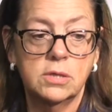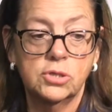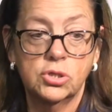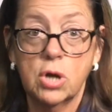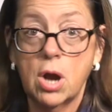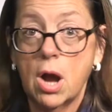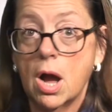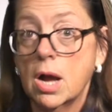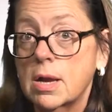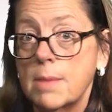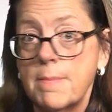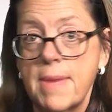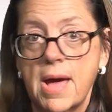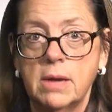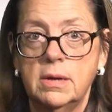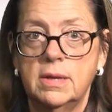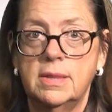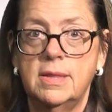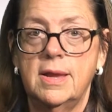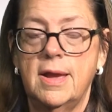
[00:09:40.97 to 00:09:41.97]
talk
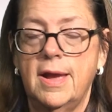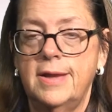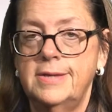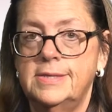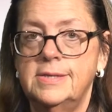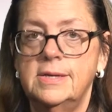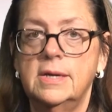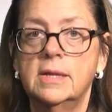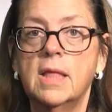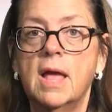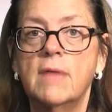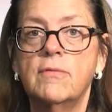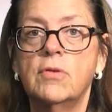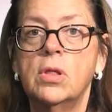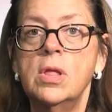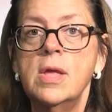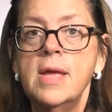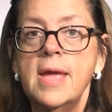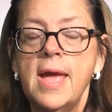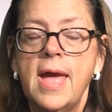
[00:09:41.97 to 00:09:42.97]
about at the idea
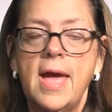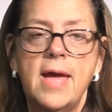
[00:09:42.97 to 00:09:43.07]
level